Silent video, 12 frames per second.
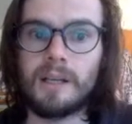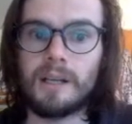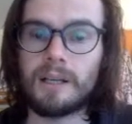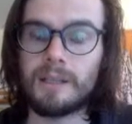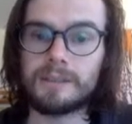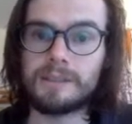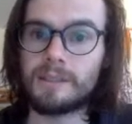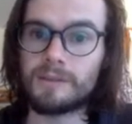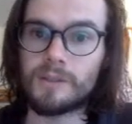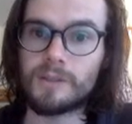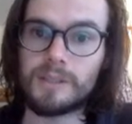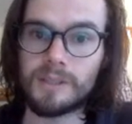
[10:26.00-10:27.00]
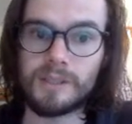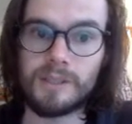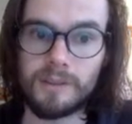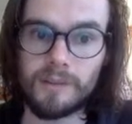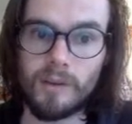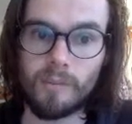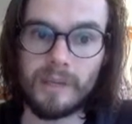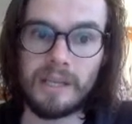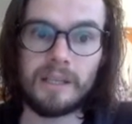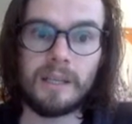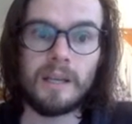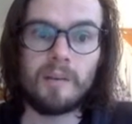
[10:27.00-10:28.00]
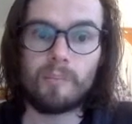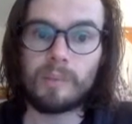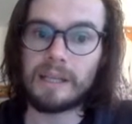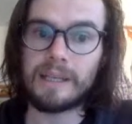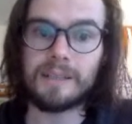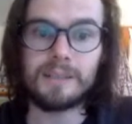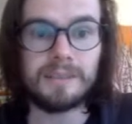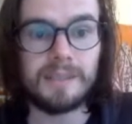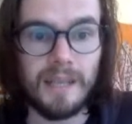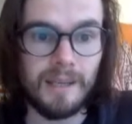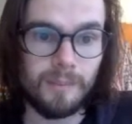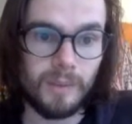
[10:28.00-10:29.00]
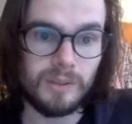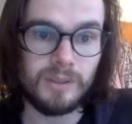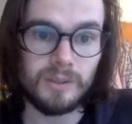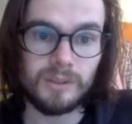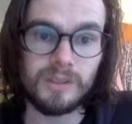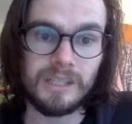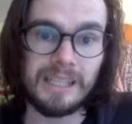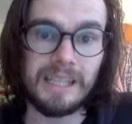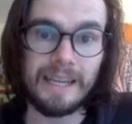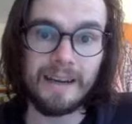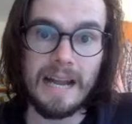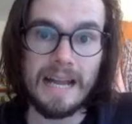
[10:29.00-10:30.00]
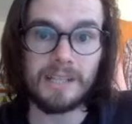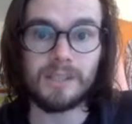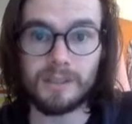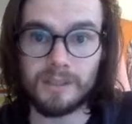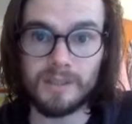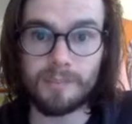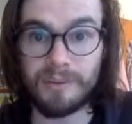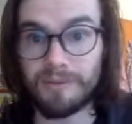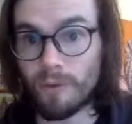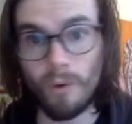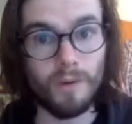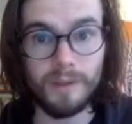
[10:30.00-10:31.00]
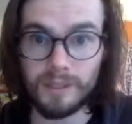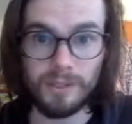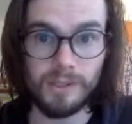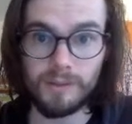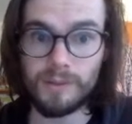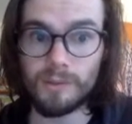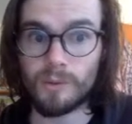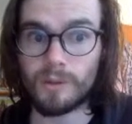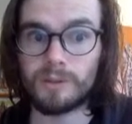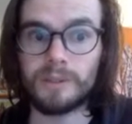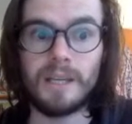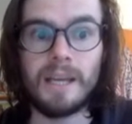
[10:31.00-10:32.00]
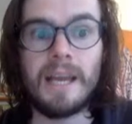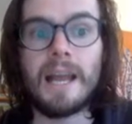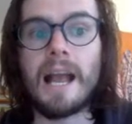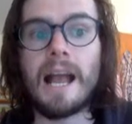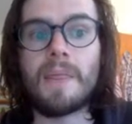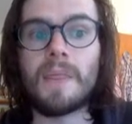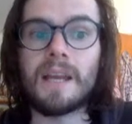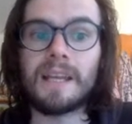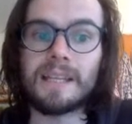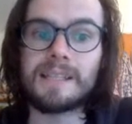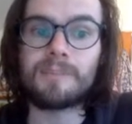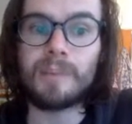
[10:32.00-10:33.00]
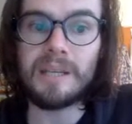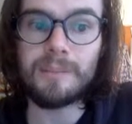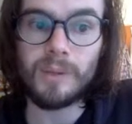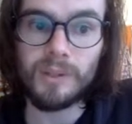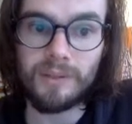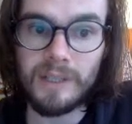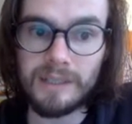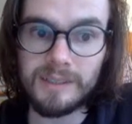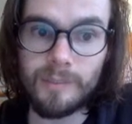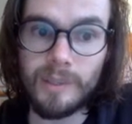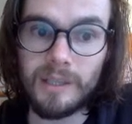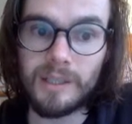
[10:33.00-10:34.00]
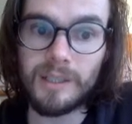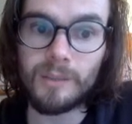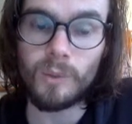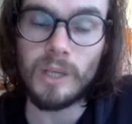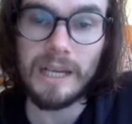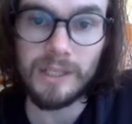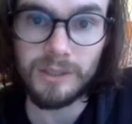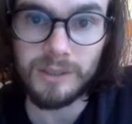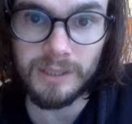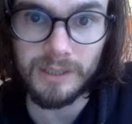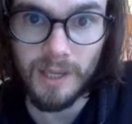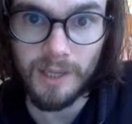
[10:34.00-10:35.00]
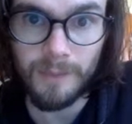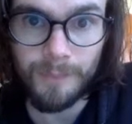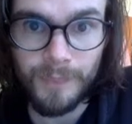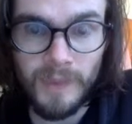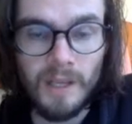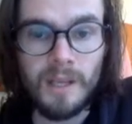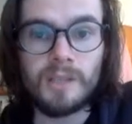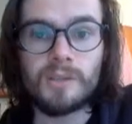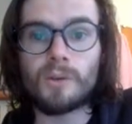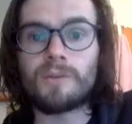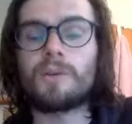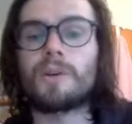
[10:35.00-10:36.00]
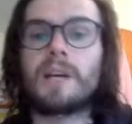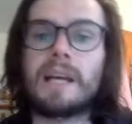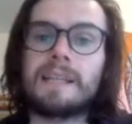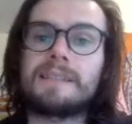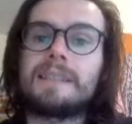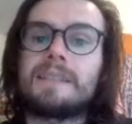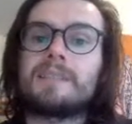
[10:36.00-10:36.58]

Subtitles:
instead of just at the start of combat. Players and monsters declare actions before initiative is rolled and then get speed modifiers depending on what action they take. So if you're casting a